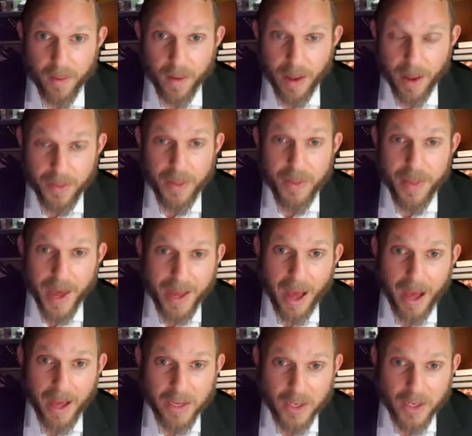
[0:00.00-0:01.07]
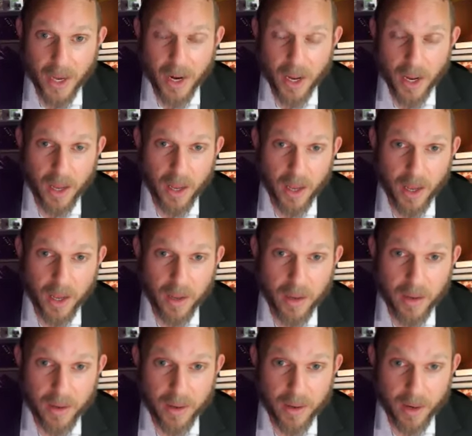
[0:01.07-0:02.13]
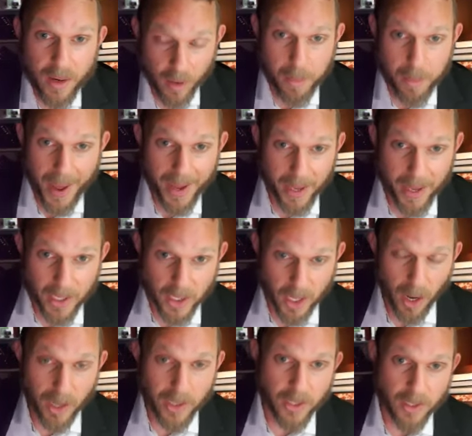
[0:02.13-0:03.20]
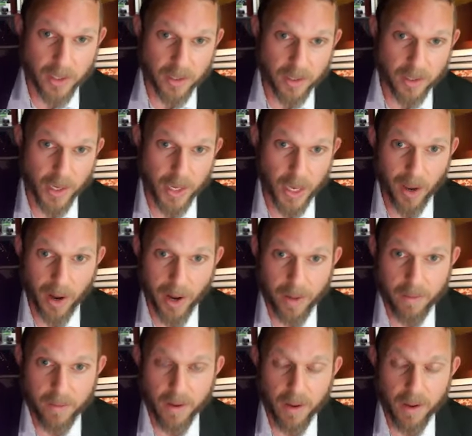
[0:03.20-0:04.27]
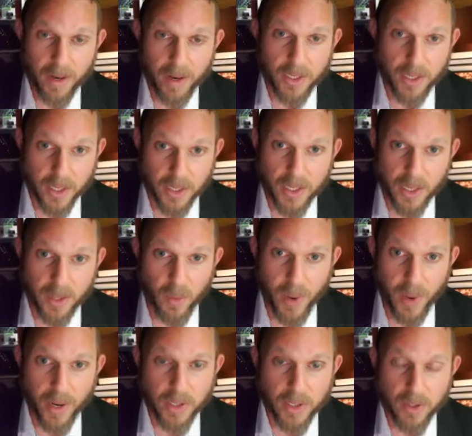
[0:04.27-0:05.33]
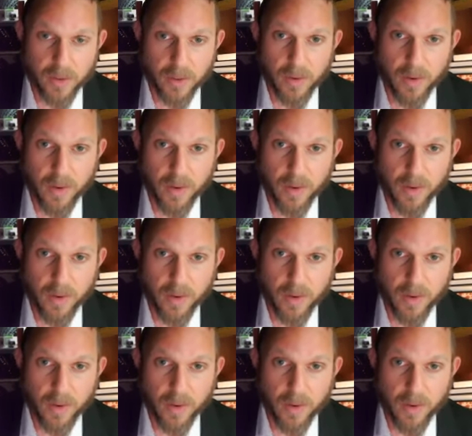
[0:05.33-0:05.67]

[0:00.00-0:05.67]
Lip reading: And then that guy is going to look back in his closet a year later and he's going to see the wedding suit.